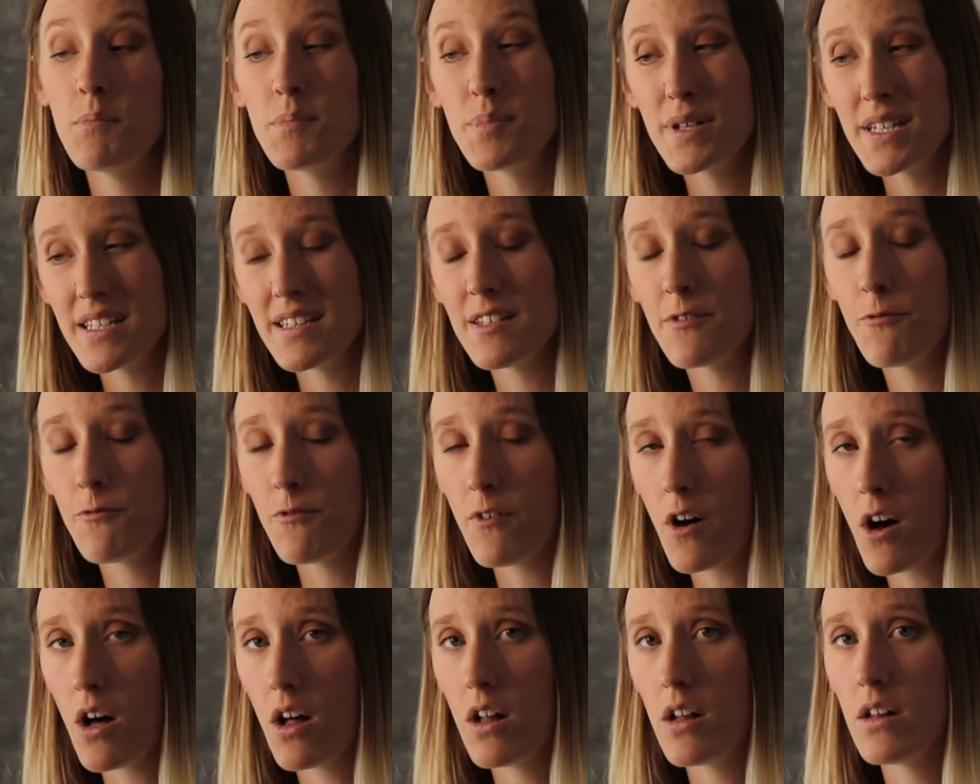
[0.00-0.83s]
But in the
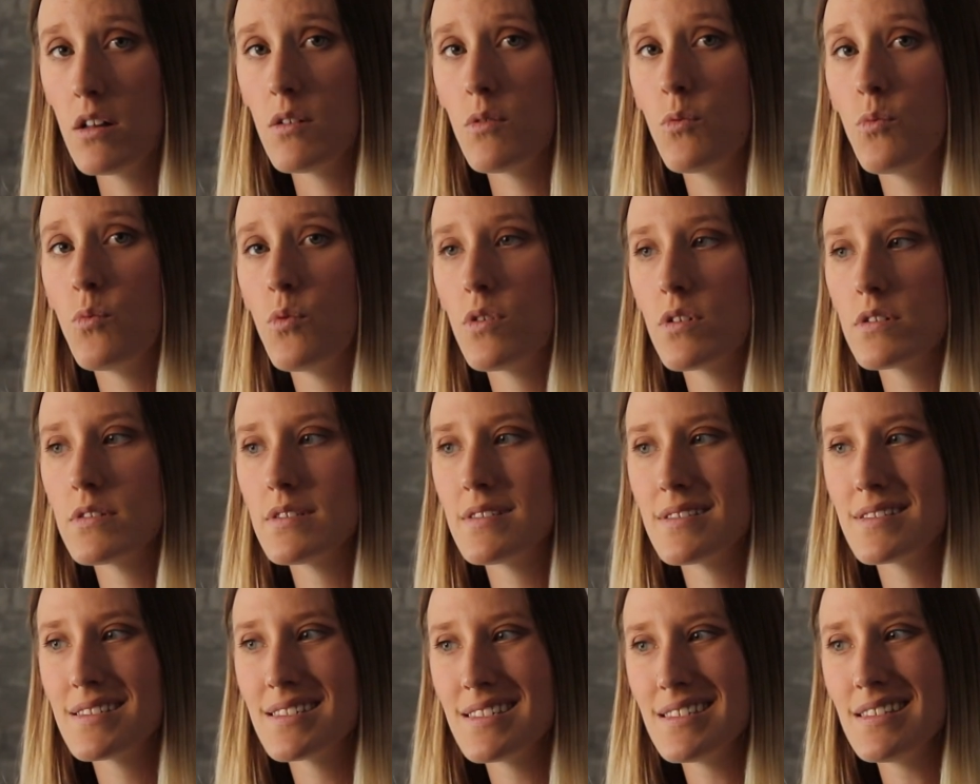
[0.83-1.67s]
fall, we're
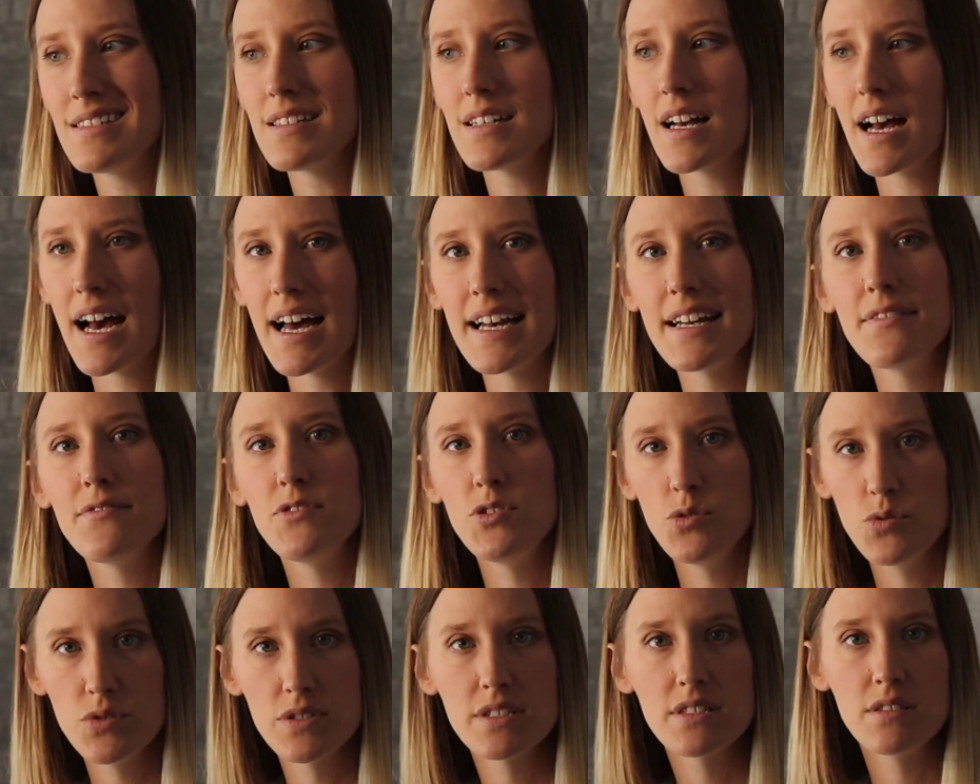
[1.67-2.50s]
still kind of
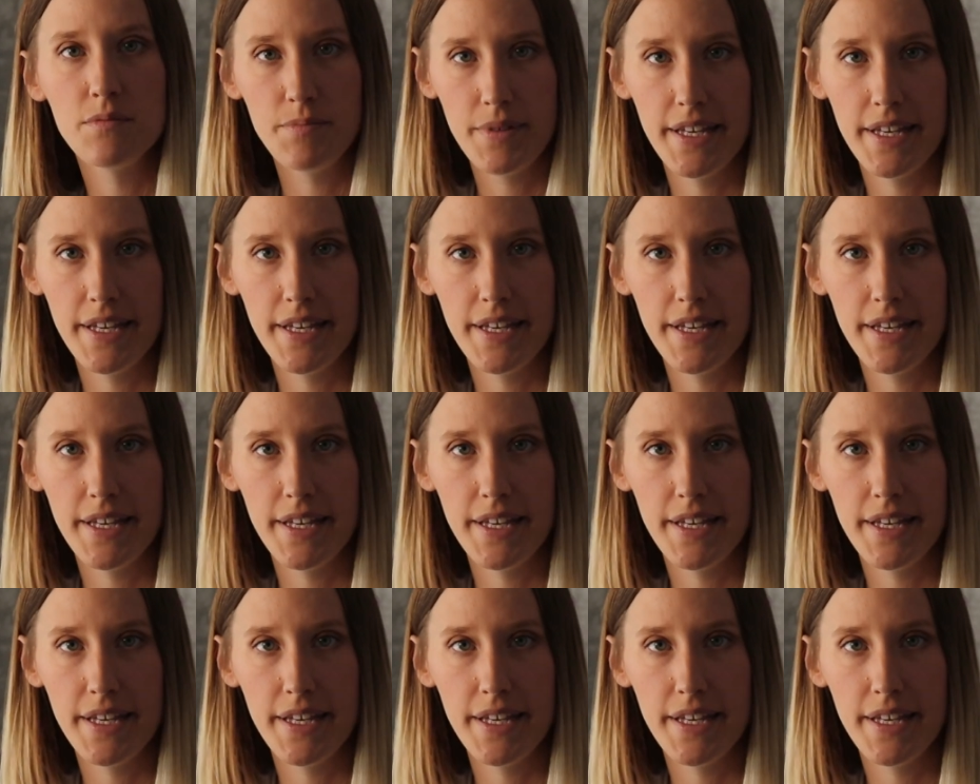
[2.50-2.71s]
used to